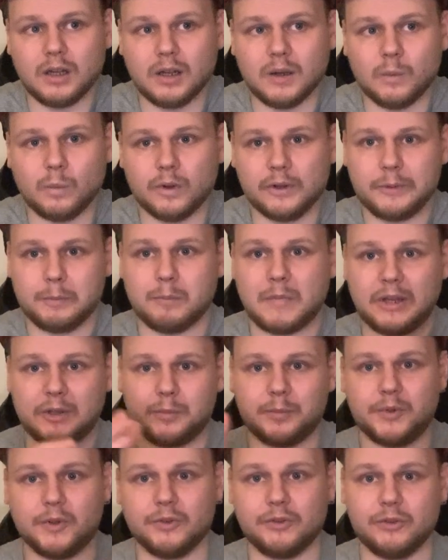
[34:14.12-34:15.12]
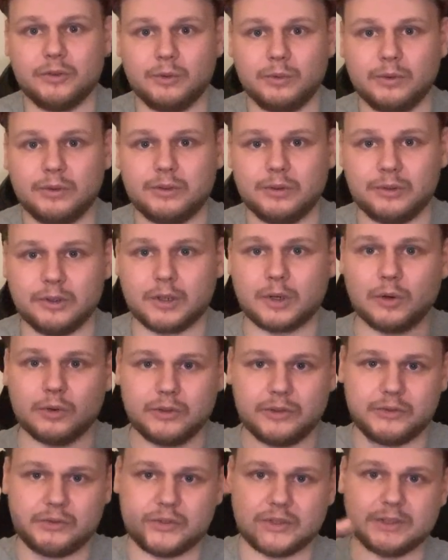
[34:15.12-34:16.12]
what's mass-produced, so the
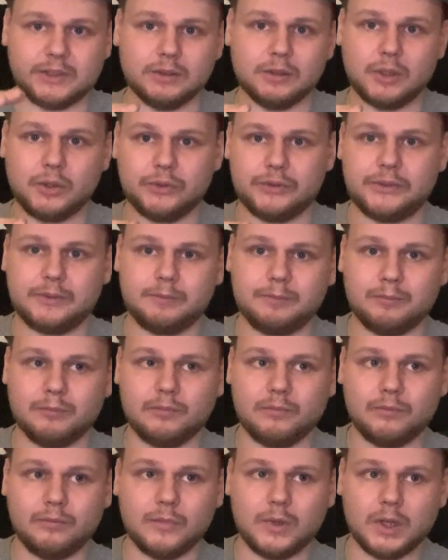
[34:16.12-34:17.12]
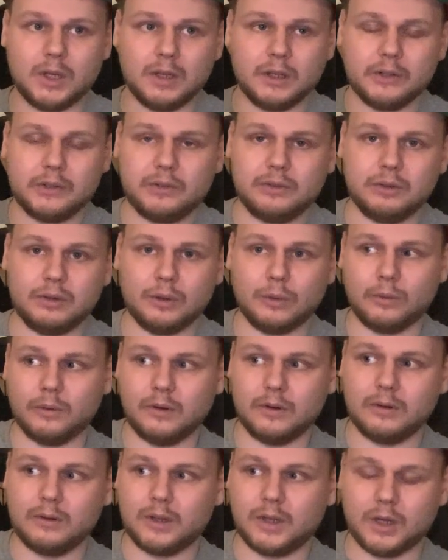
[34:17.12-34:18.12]
costs are a lot
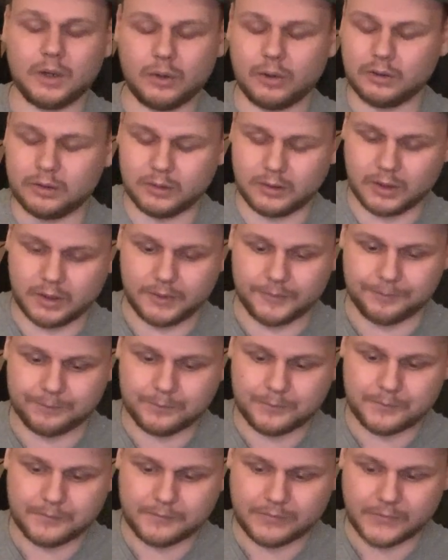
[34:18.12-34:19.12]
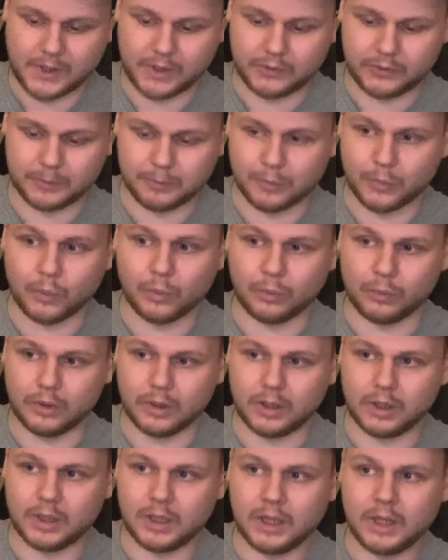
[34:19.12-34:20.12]
slower or
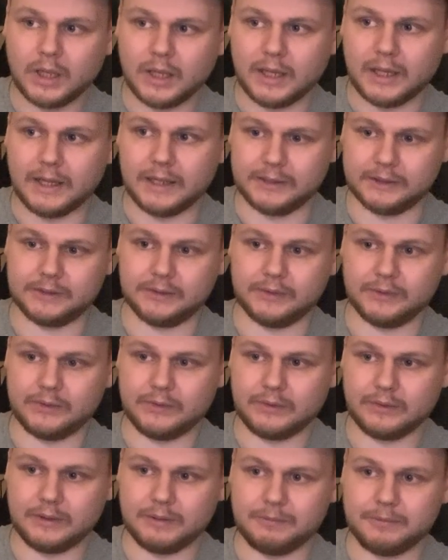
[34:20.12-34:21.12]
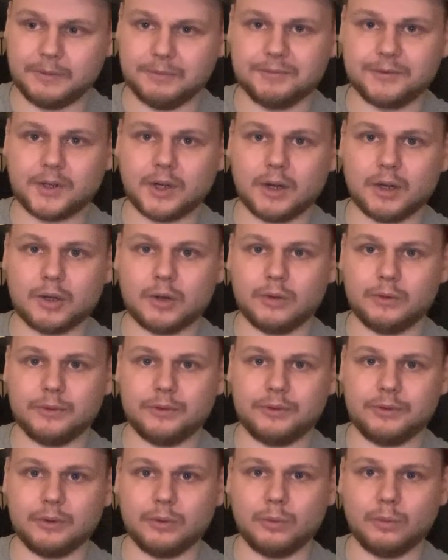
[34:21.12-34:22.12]
smaller. And if you've got a
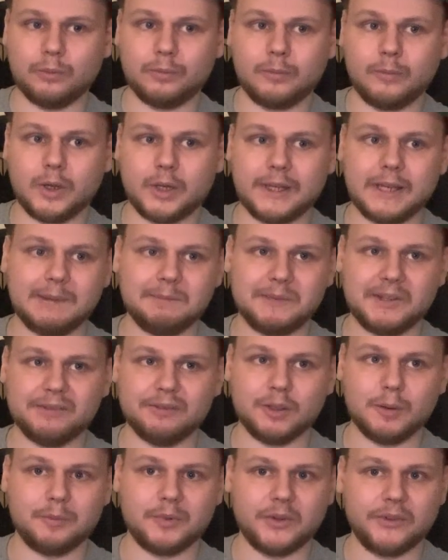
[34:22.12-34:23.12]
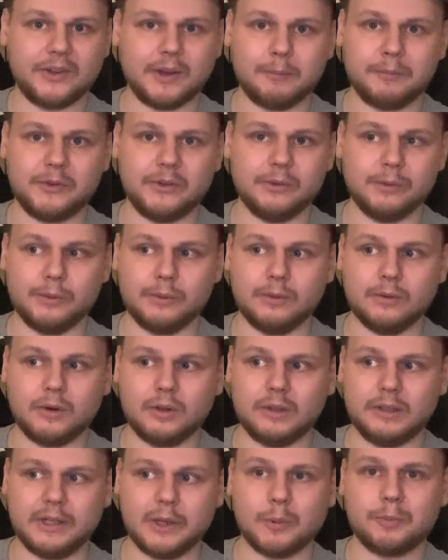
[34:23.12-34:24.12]
console, game developers have to
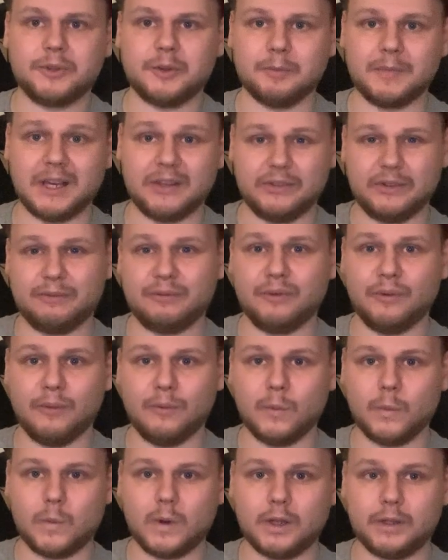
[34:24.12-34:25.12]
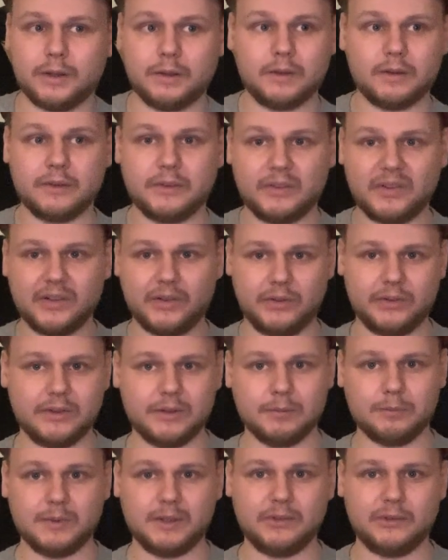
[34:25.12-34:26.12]
only optimize it for one
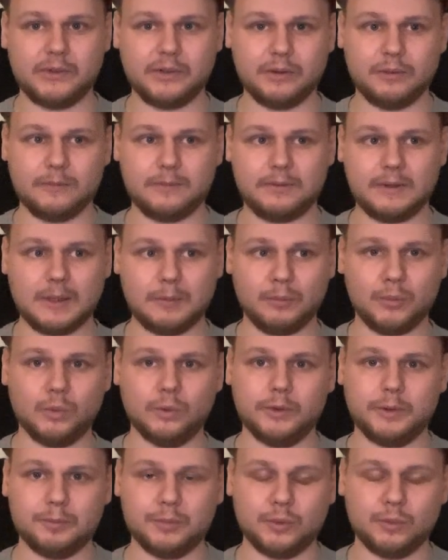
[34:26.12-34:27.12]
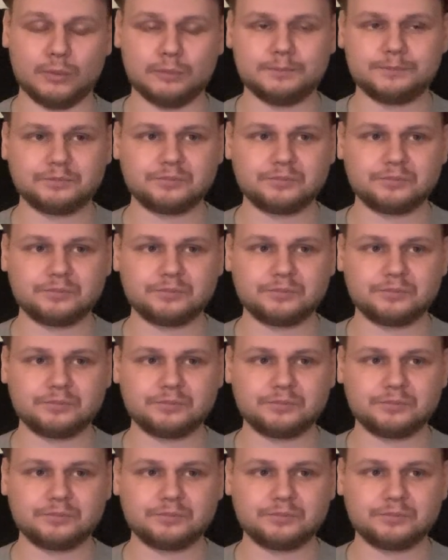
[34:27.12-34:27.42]
system instead of like multiple.